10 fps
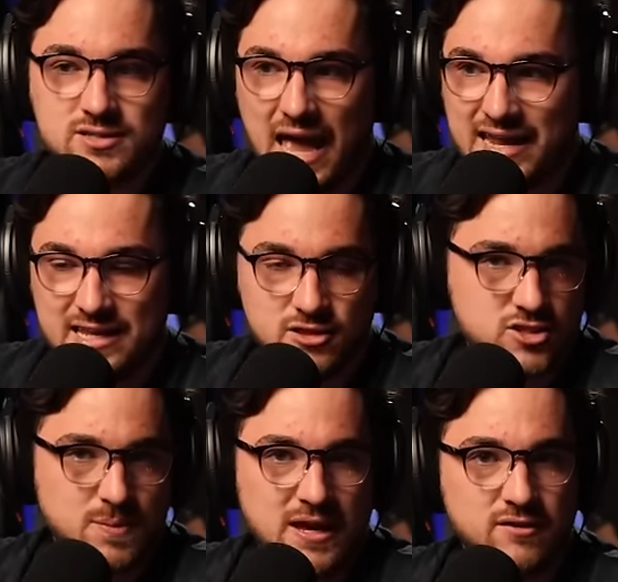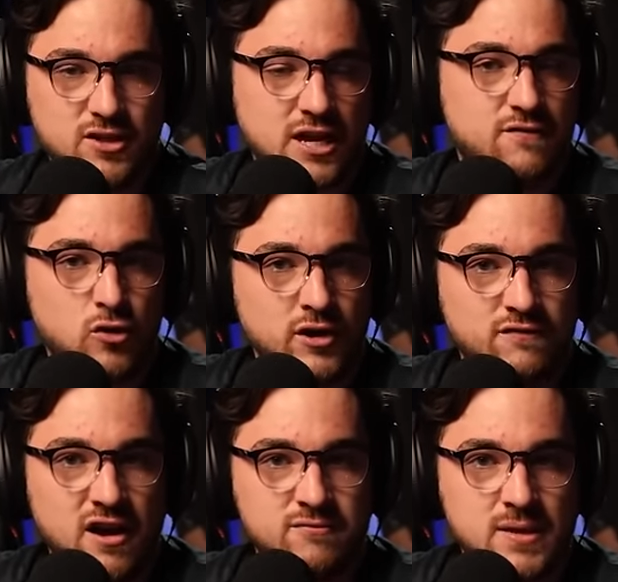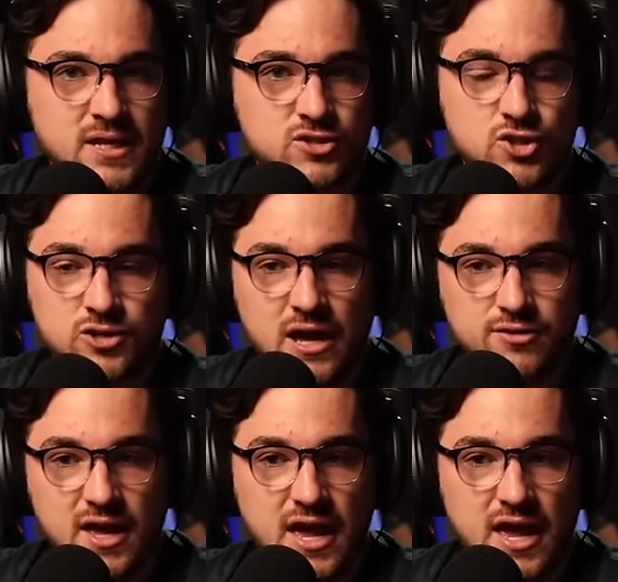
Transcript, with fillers: and in the span of like forty-five minutes, you're now the